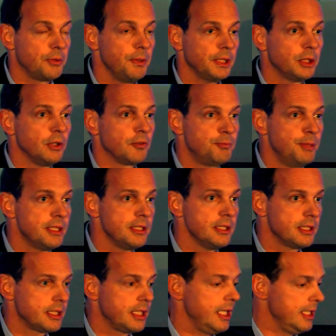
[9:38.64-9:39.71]
question of
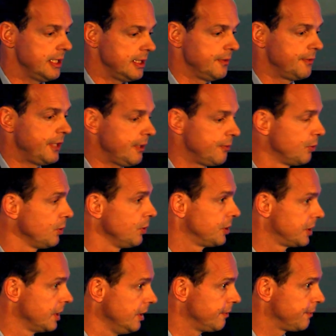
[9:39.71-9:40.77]
business case if that would
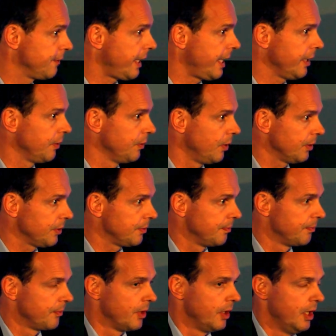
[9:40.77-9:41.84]
still fly or not.
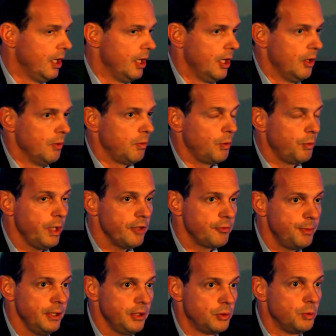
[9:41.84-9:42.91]
What we have
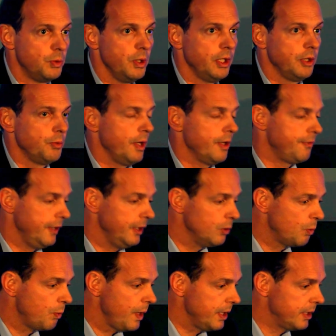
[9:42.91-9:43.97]
been doing, we have
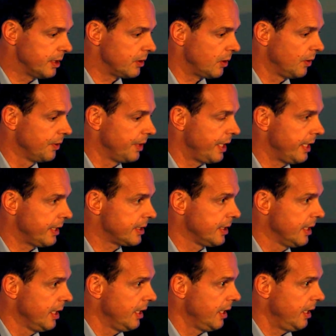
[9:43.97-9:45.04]
innovated on that
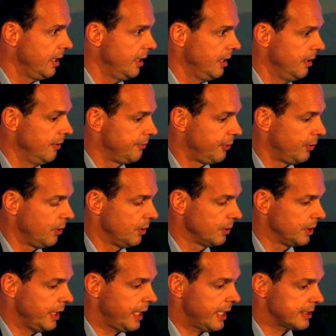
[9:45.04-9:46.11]
for
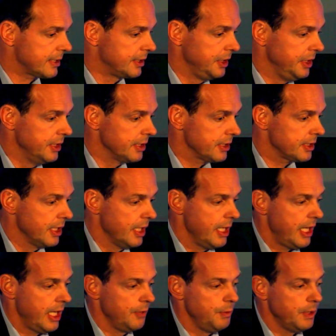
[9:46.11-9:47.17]
the last years,
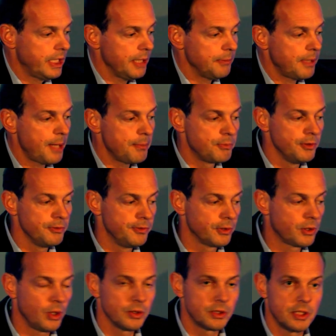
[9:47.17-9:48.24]
and we came up with a
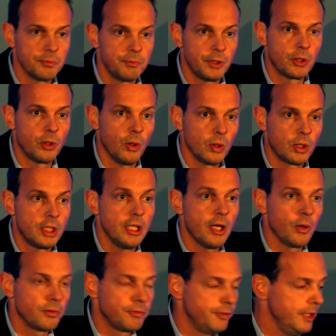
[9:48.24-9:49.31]
concept we call
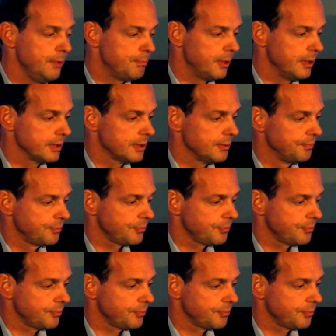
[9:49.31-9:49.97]
Cloud Field Bus.